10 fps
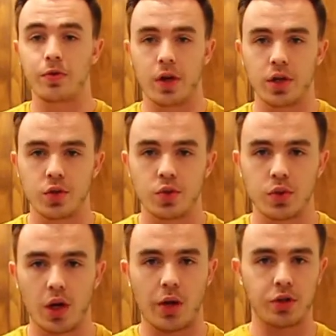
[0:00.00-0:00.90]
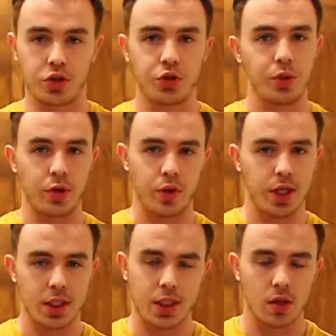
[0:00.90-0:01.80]
move on to the other 2
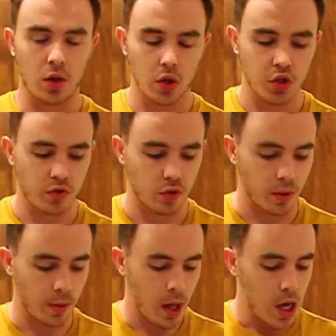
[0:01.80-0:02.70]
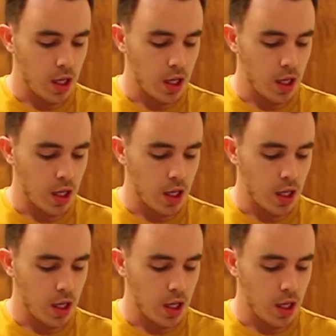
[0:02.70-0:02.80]
ingredients that it calls for.